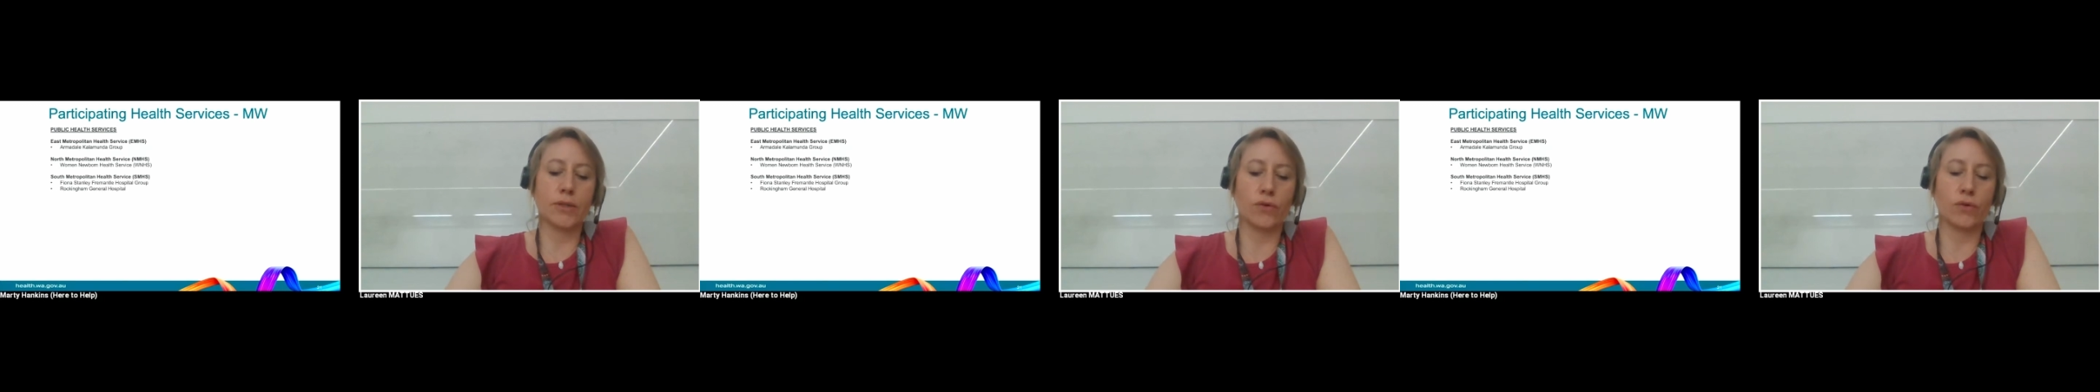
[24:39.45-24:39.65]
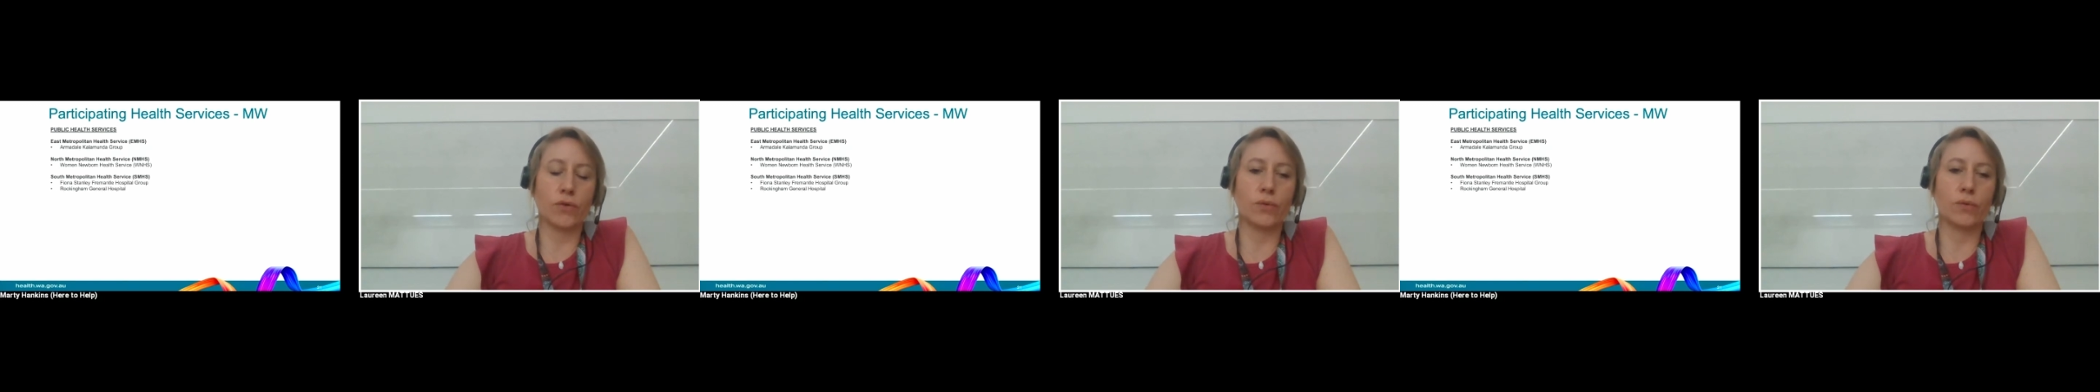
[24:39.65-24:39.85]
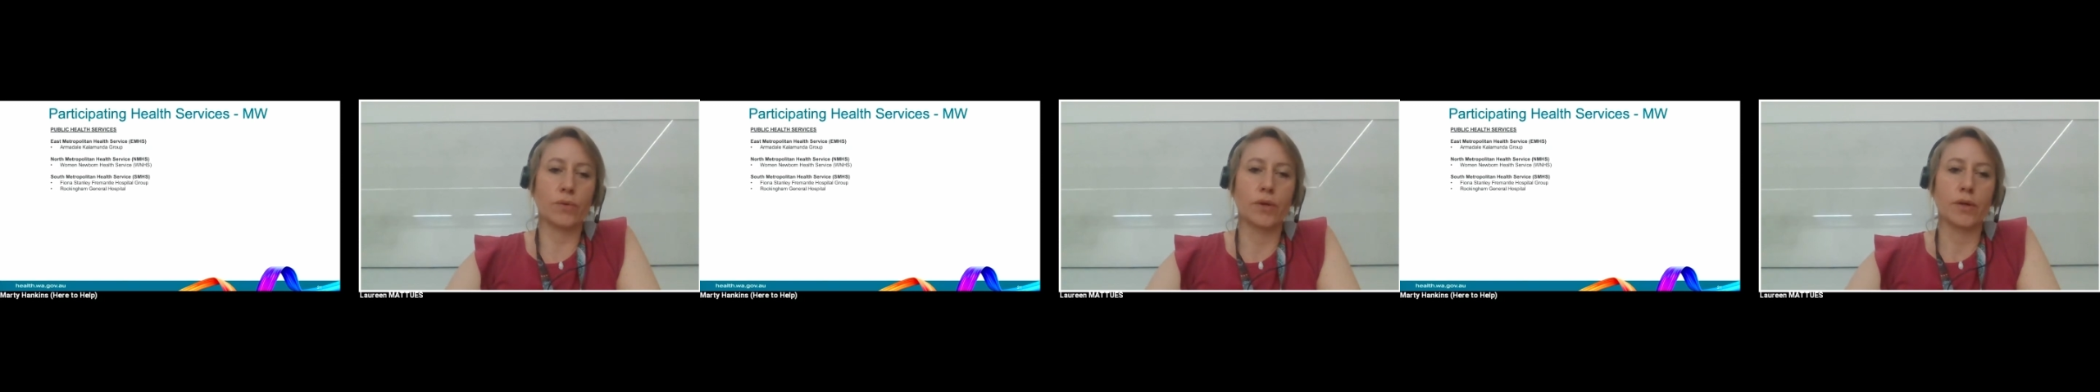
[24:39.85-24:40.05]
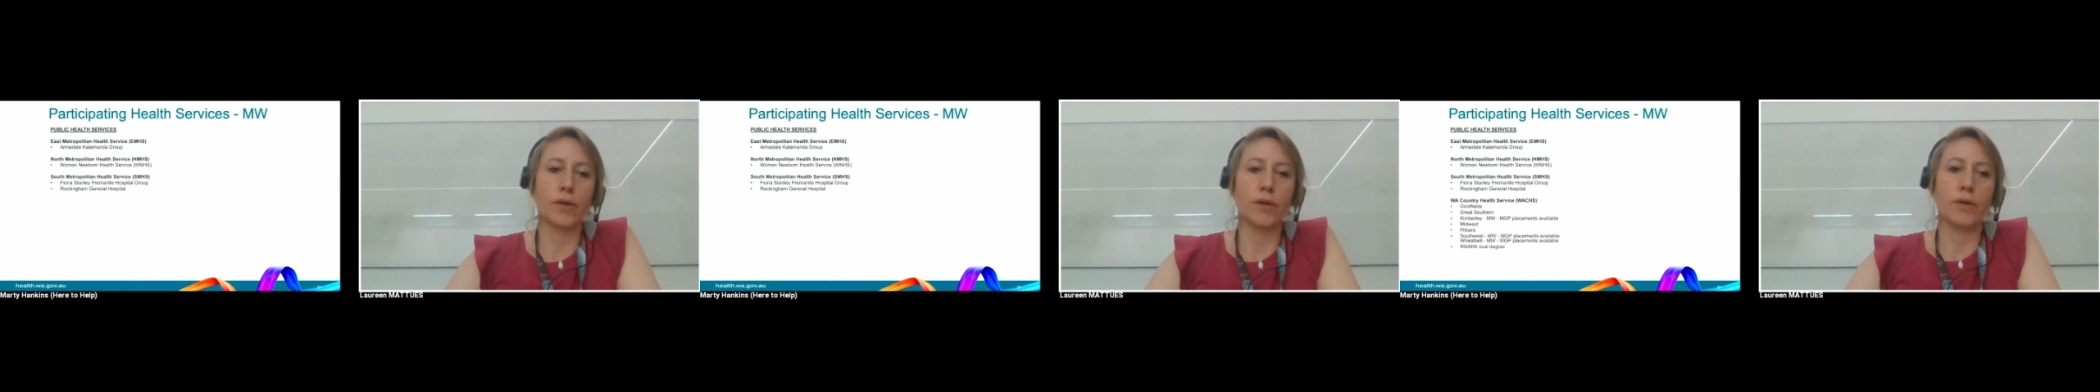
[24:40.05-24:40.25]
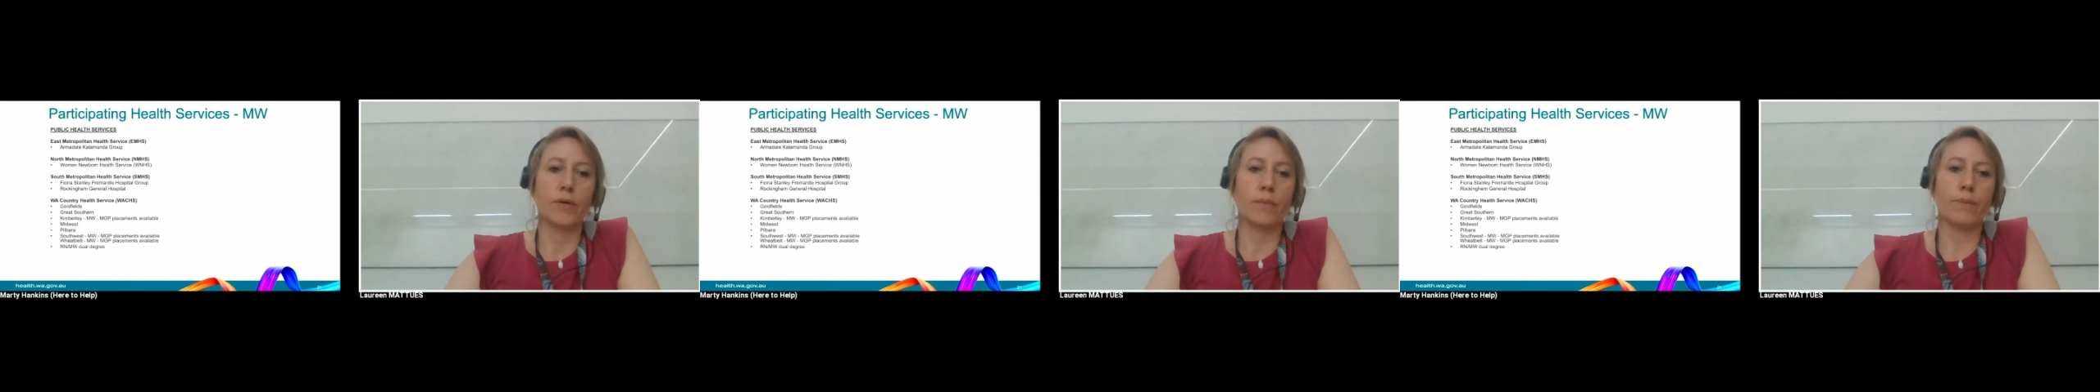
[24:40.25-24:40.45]
So
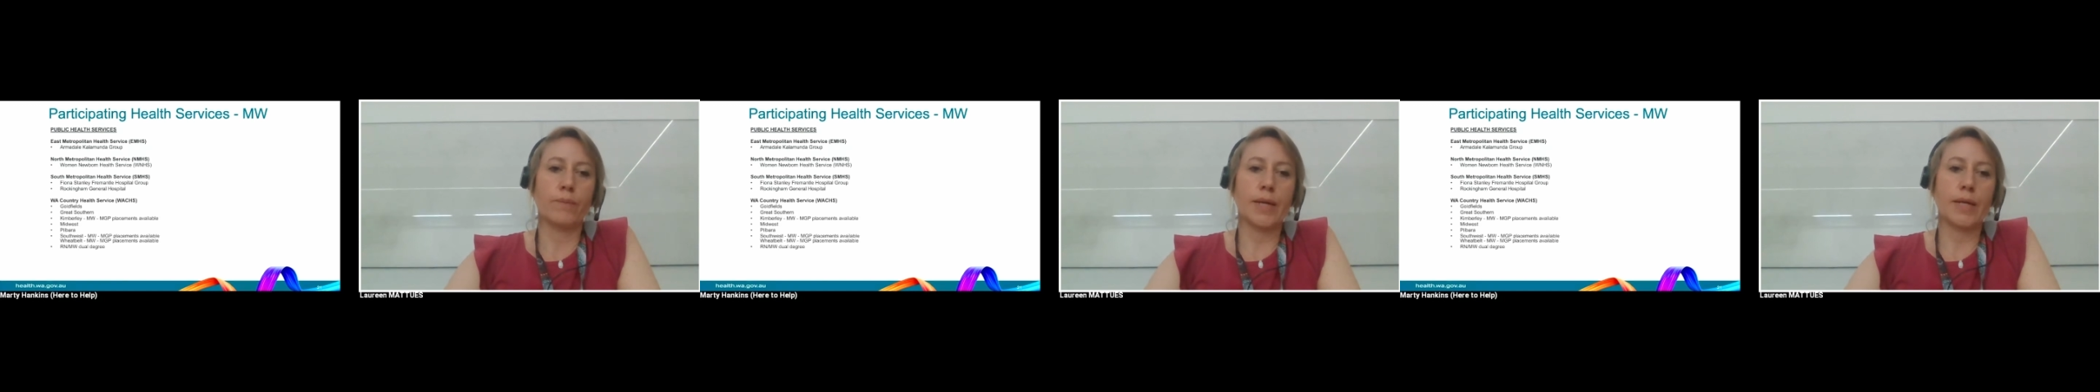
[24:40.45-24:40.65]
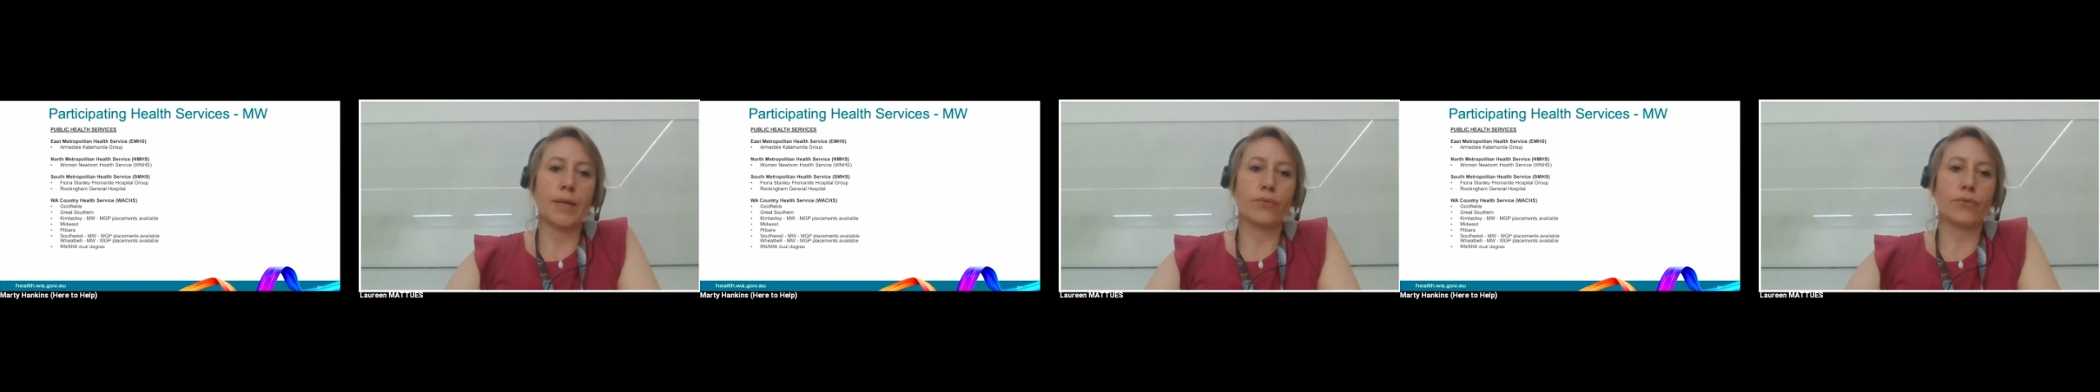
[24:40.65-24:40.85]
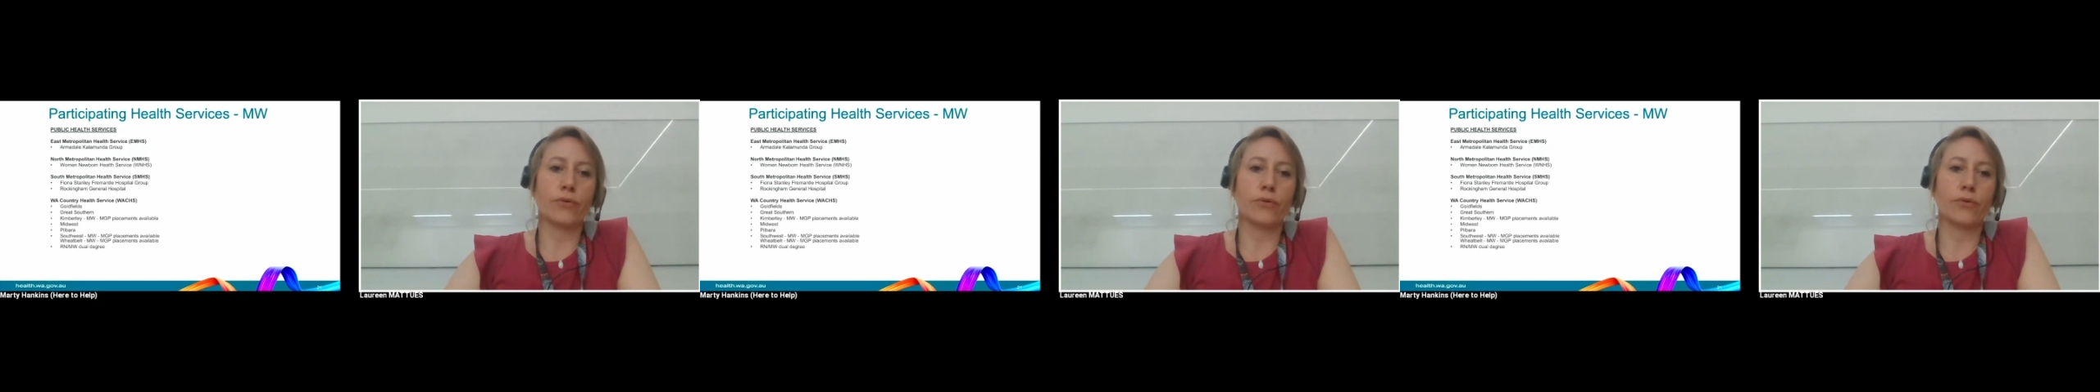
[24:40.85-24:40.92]
many